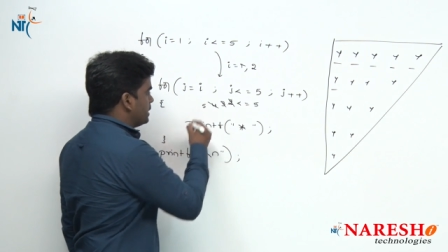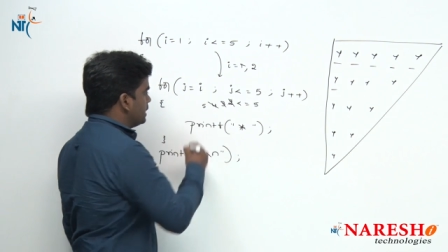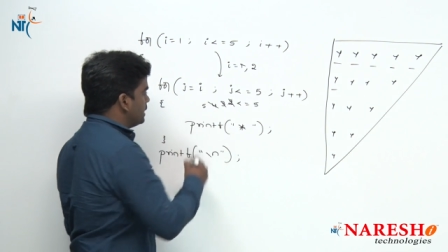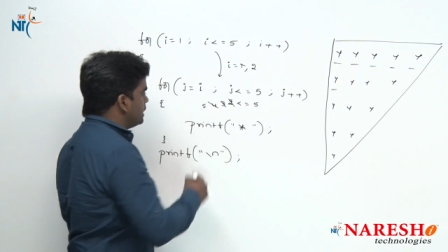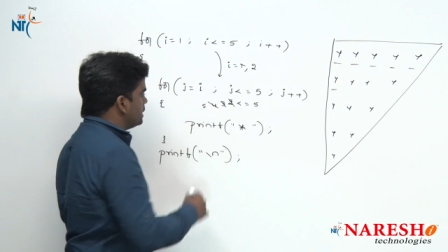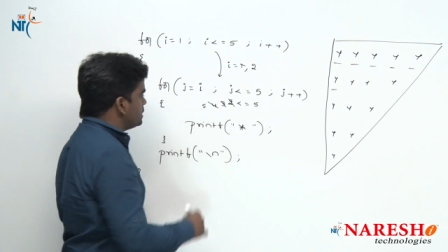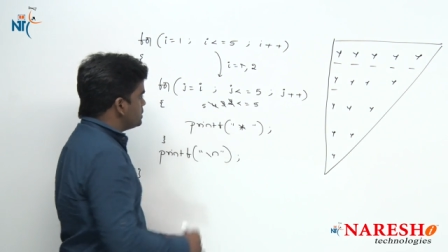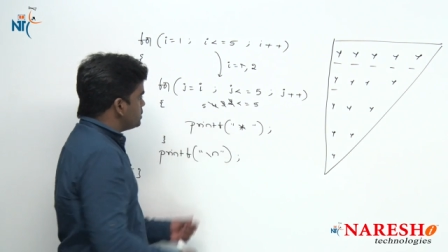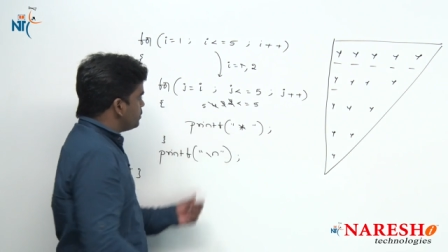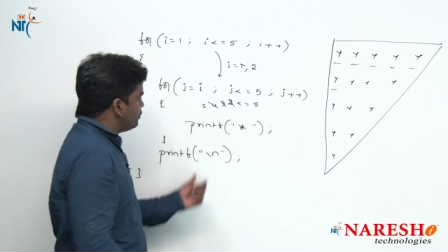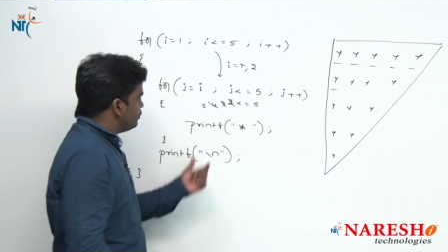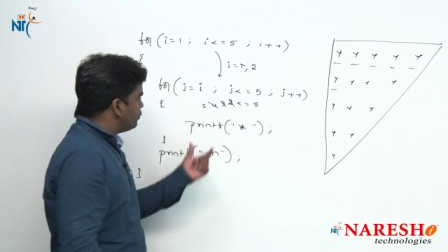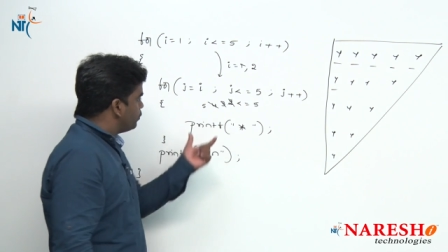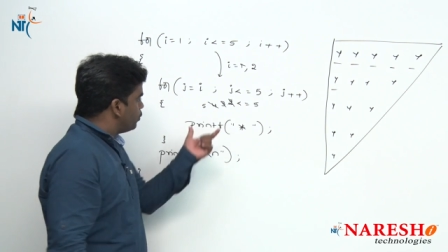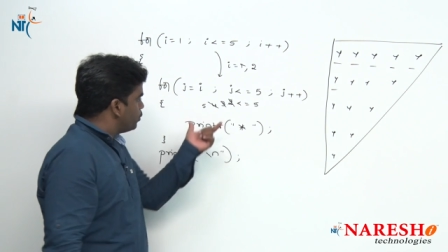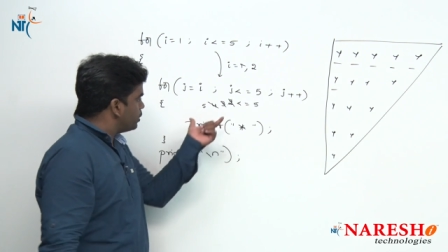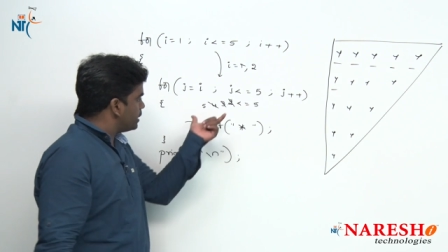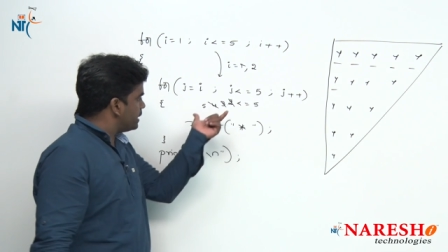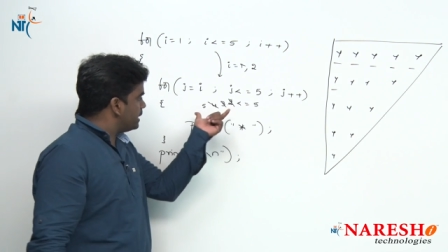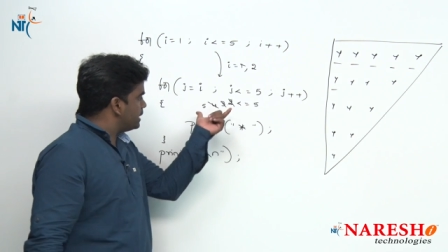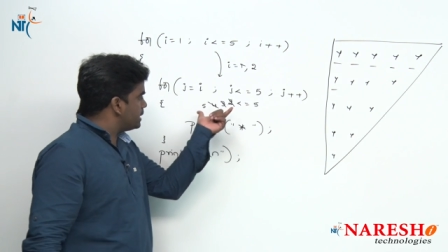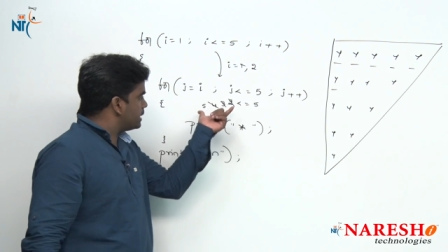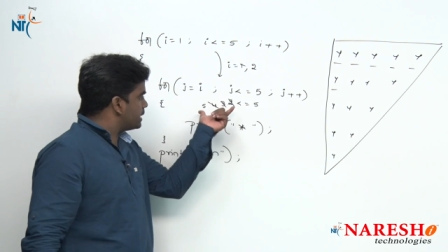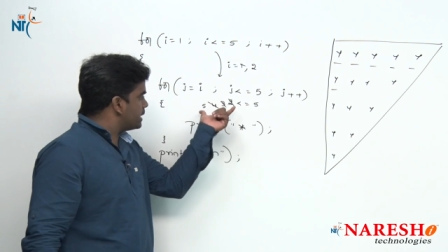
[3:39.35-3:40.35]
Here it is a
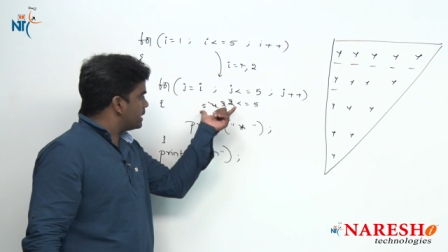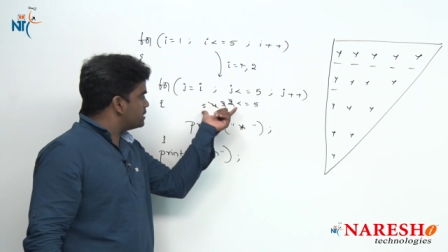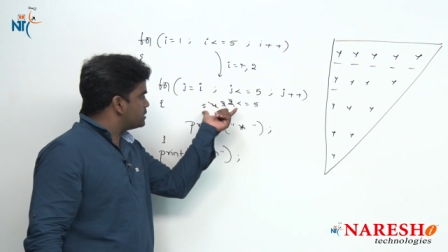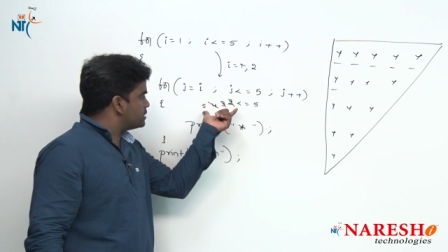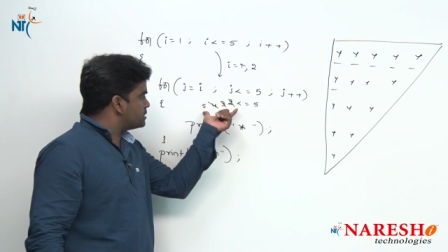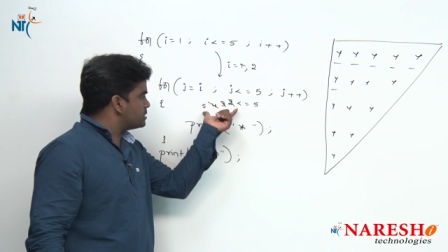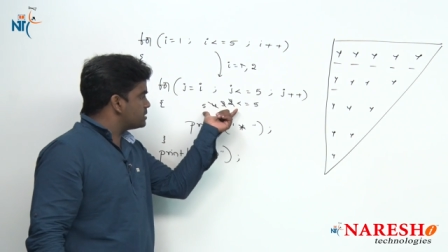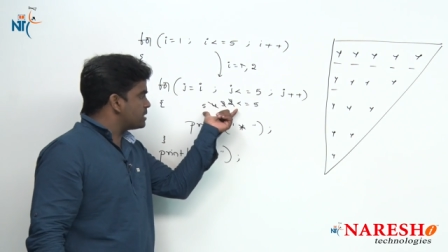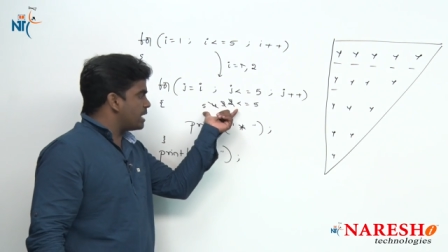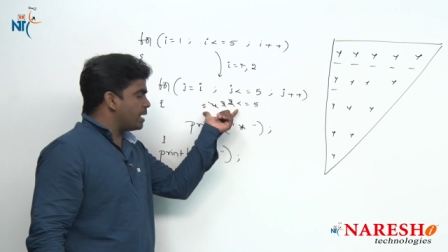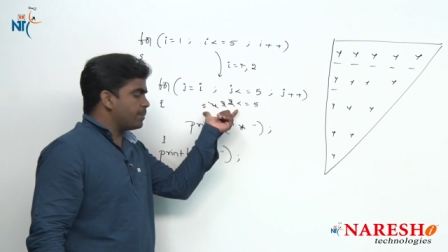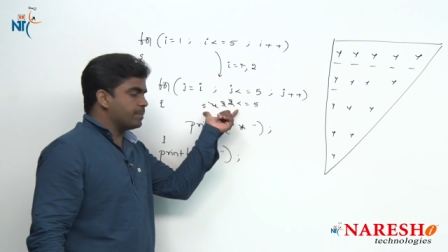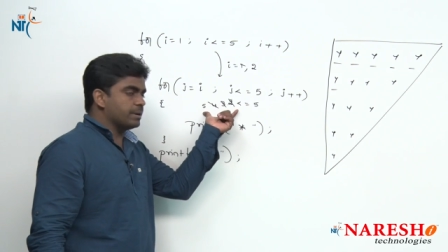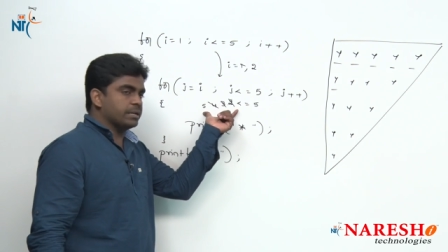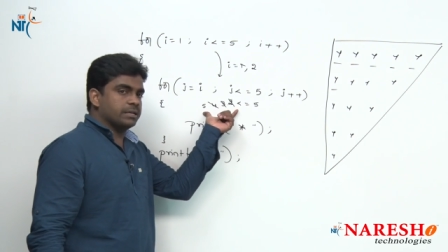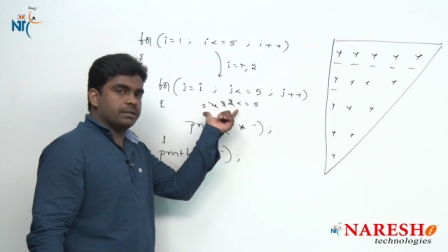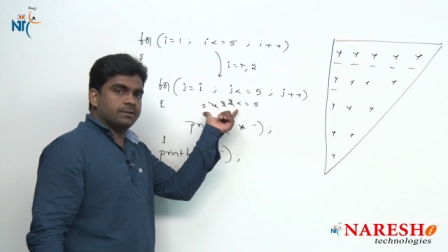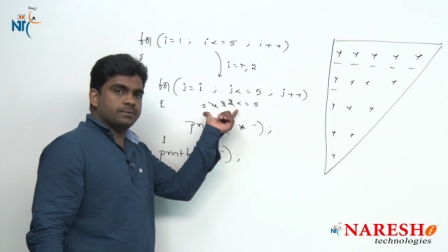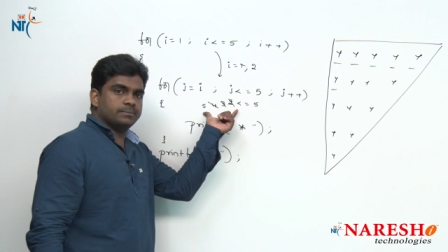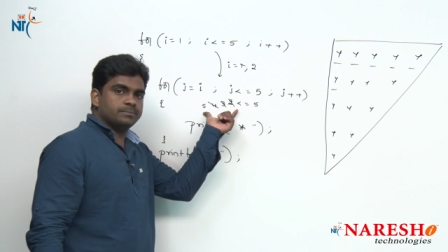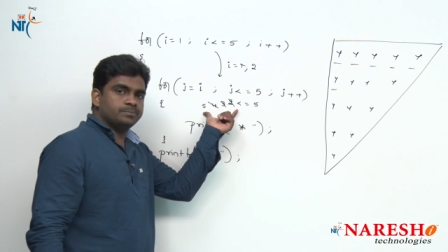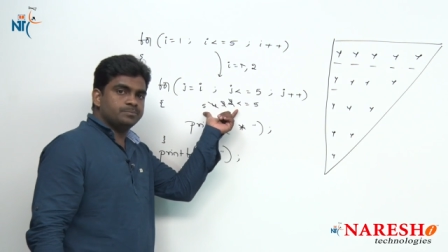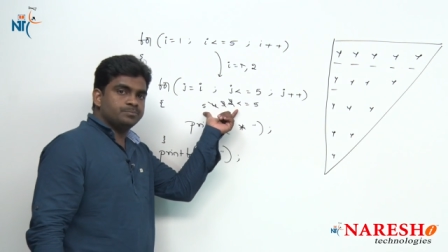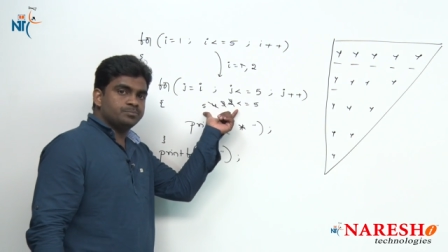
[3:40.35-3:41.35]
4 iterations happening.